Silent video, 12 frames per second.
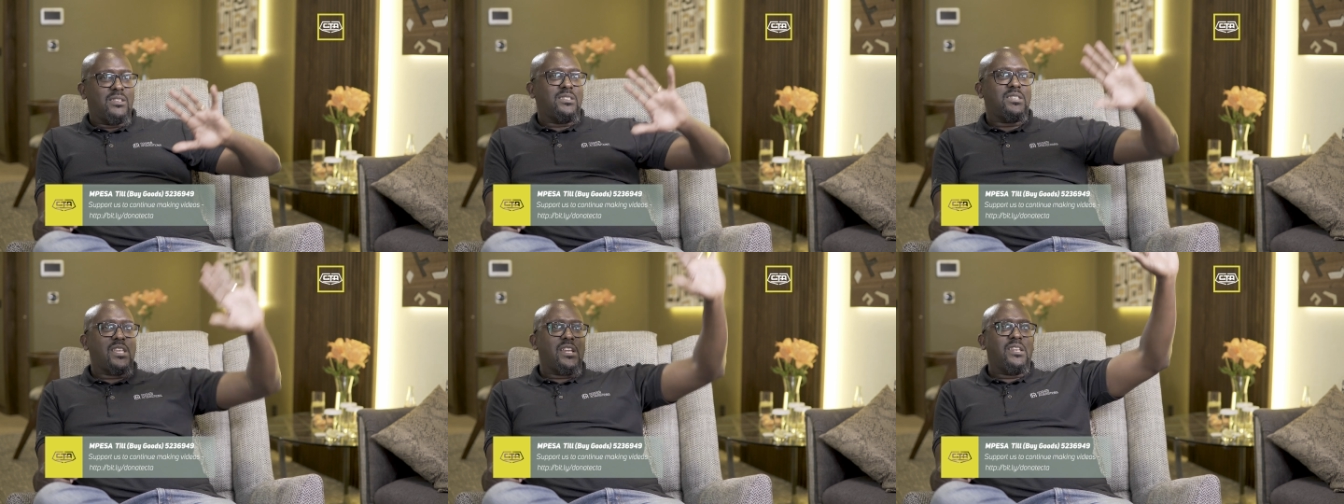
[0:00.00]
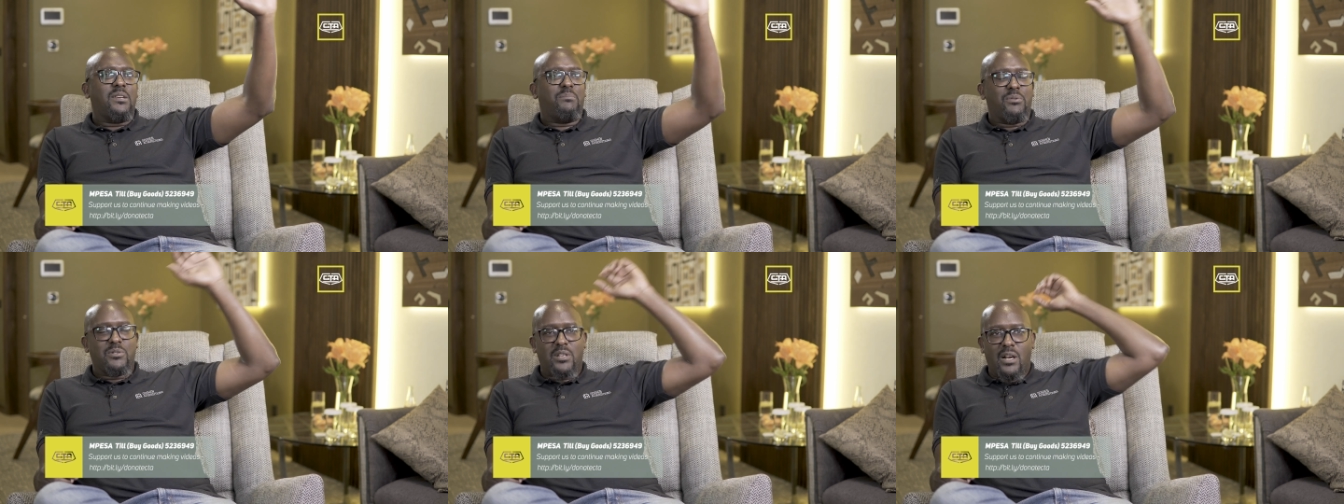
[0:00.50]
sending
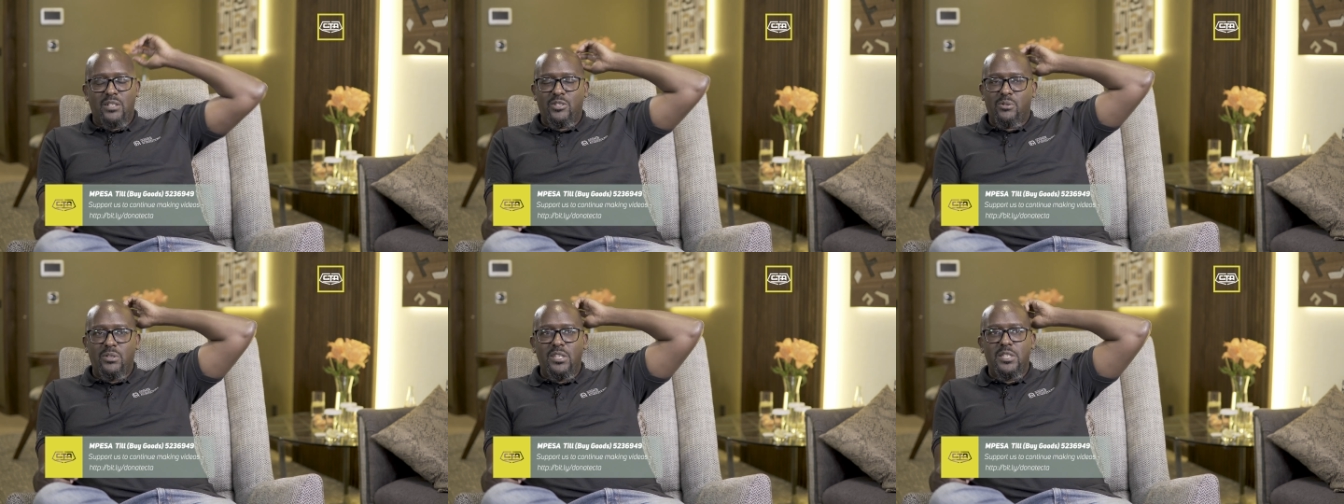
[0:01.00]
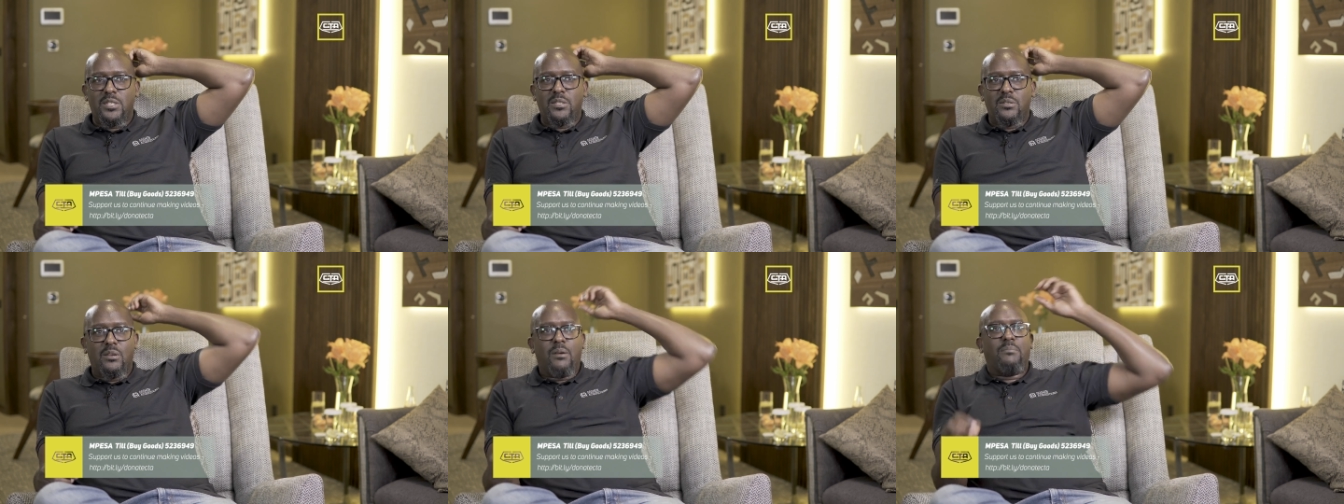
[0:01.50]
postcards to
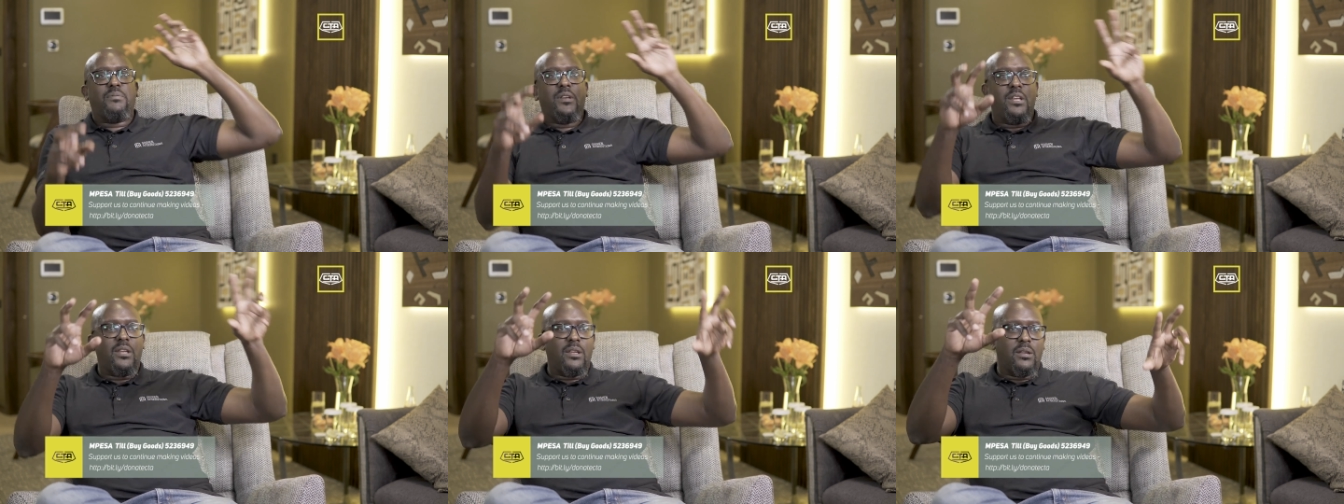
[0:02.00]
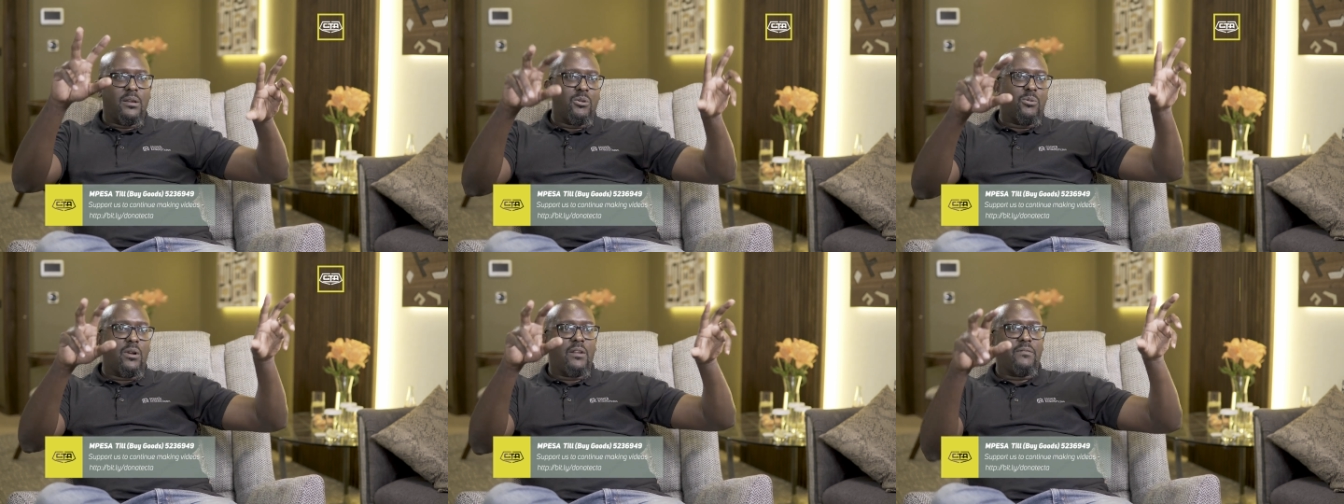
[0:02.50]
these pre
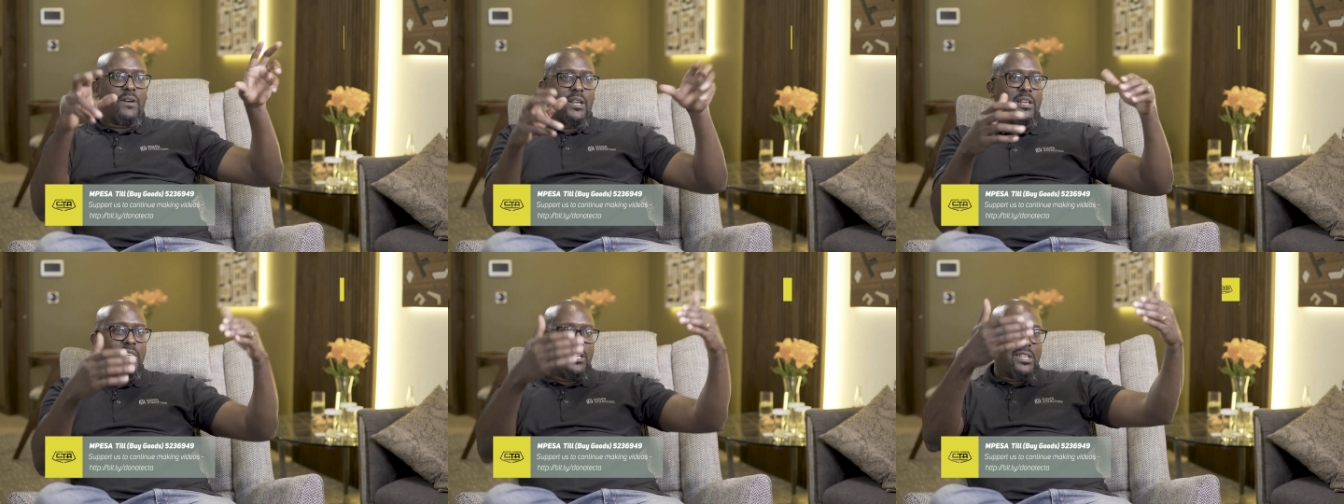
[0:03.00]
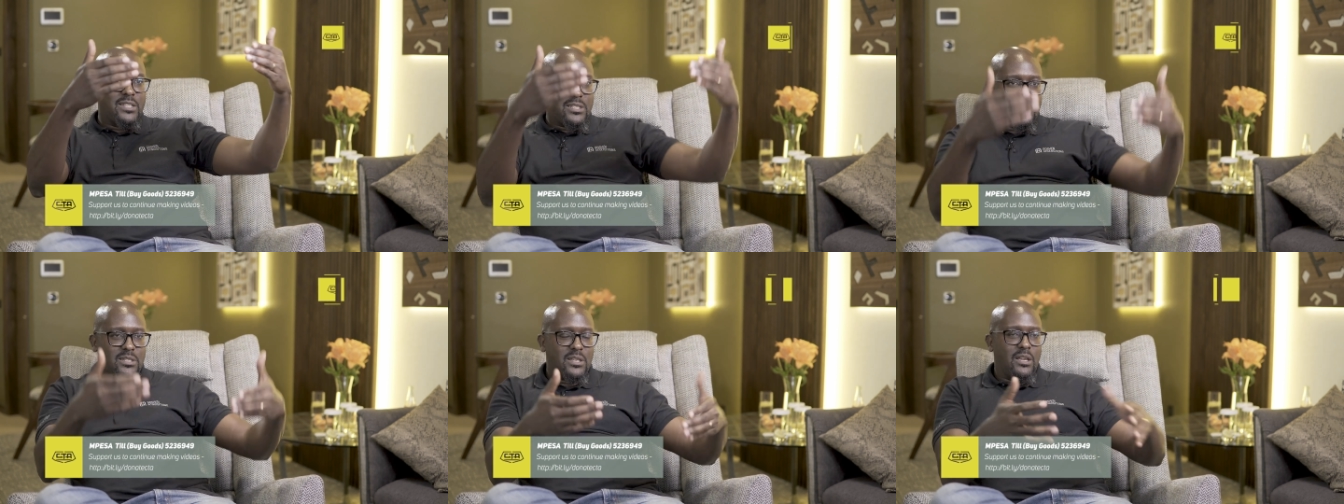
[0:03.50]
qualified
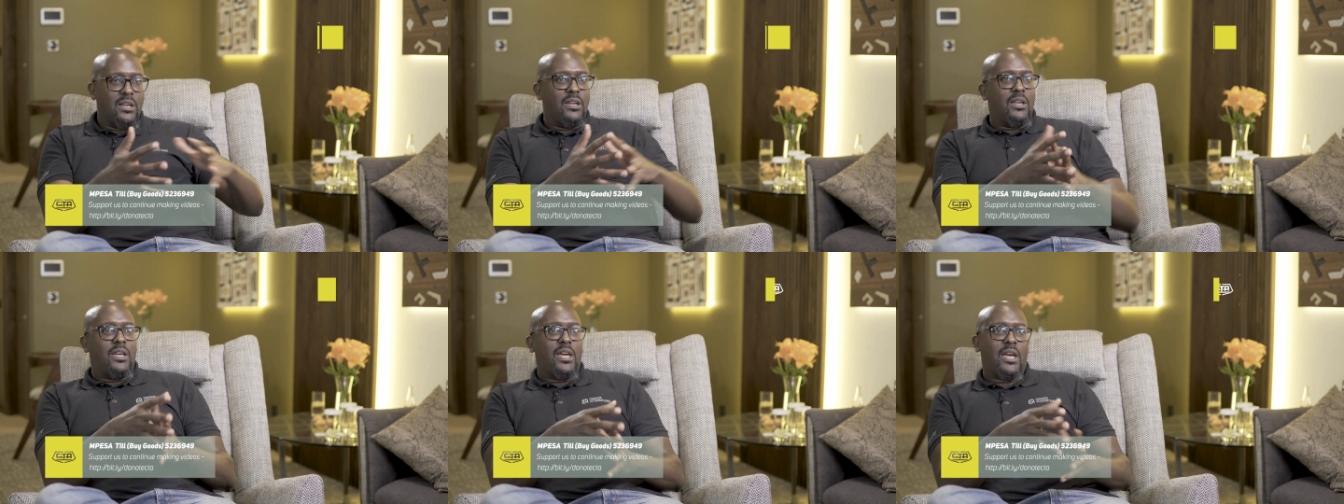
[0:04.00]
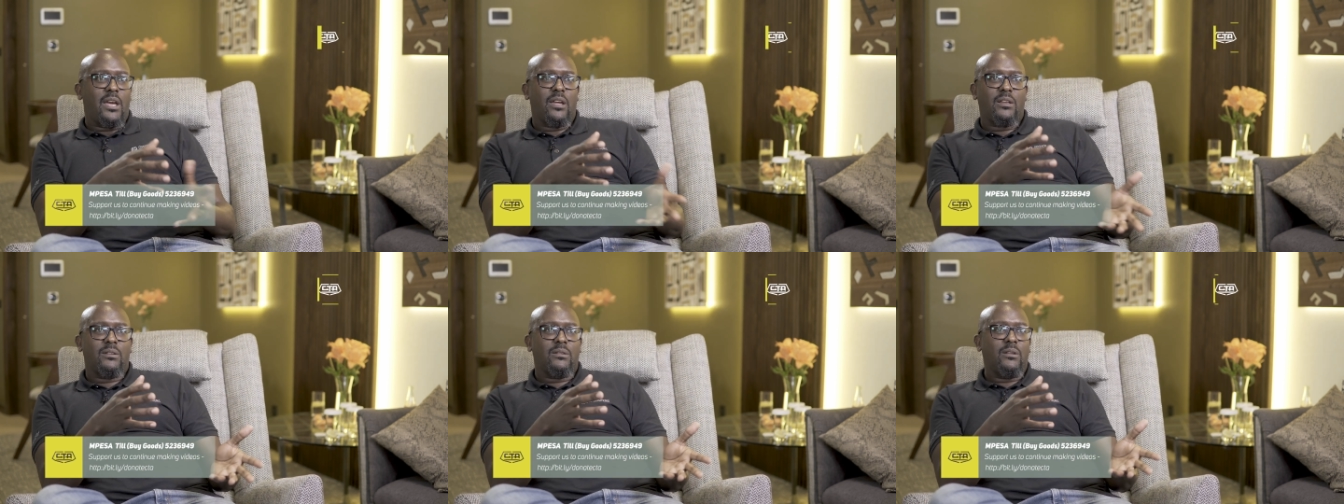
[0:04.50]
leads.
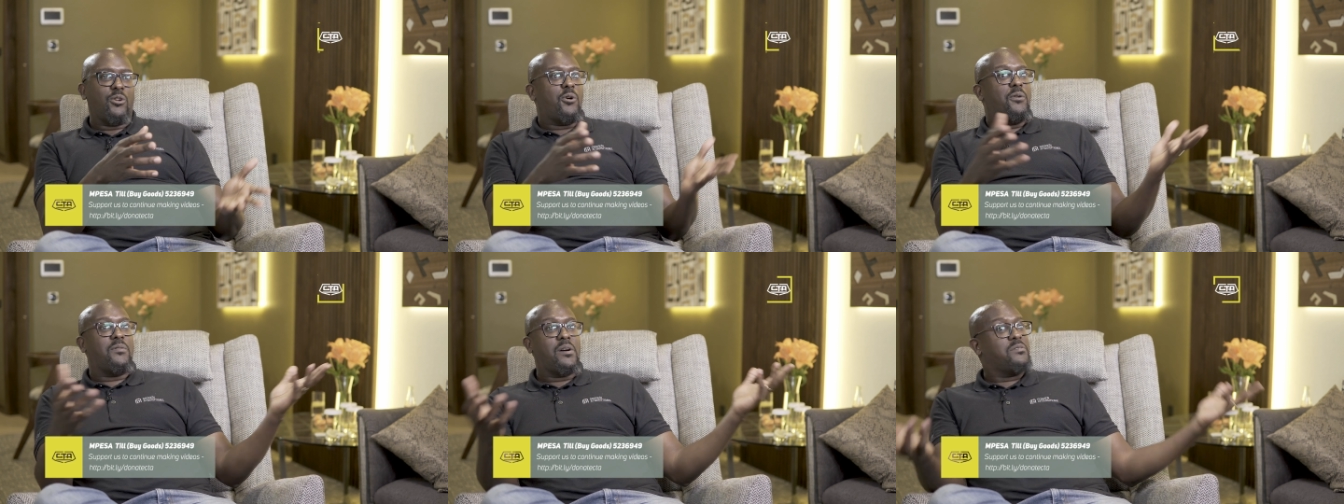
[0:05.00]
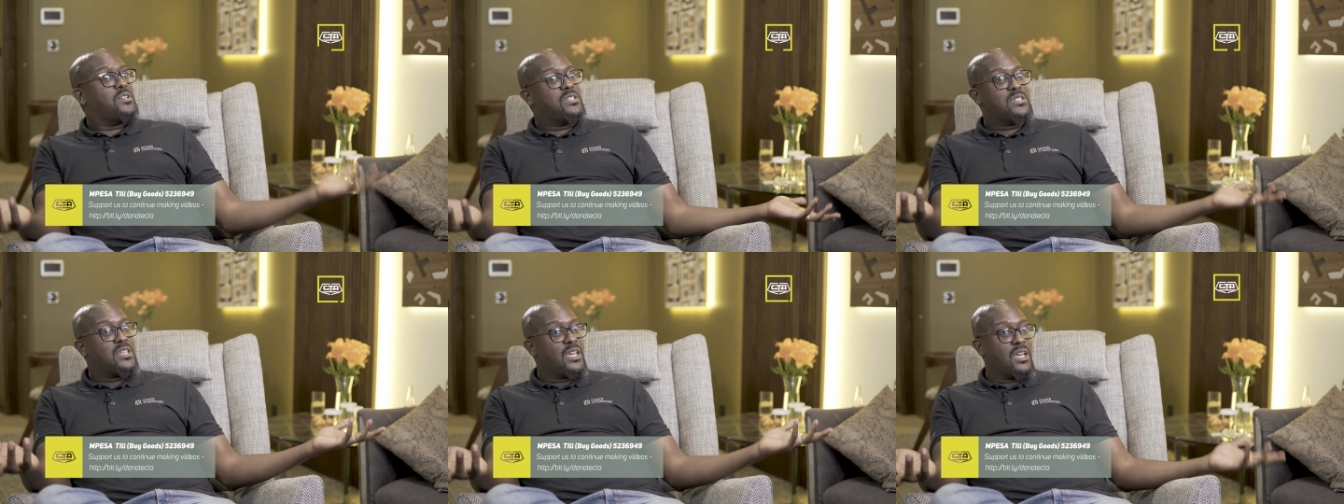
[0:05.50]
And law of
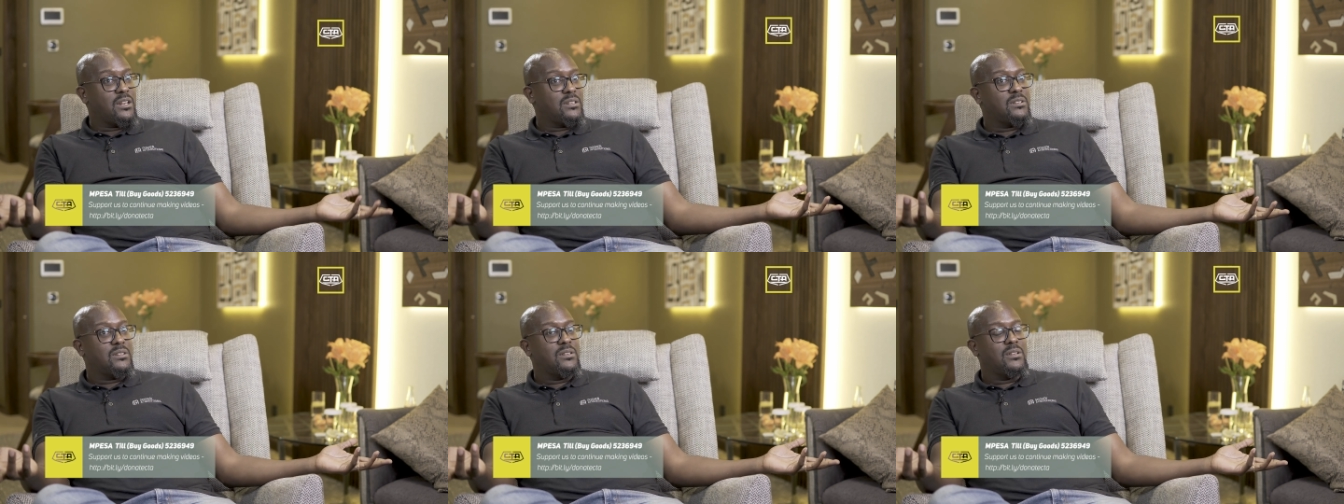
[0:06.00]
averages again.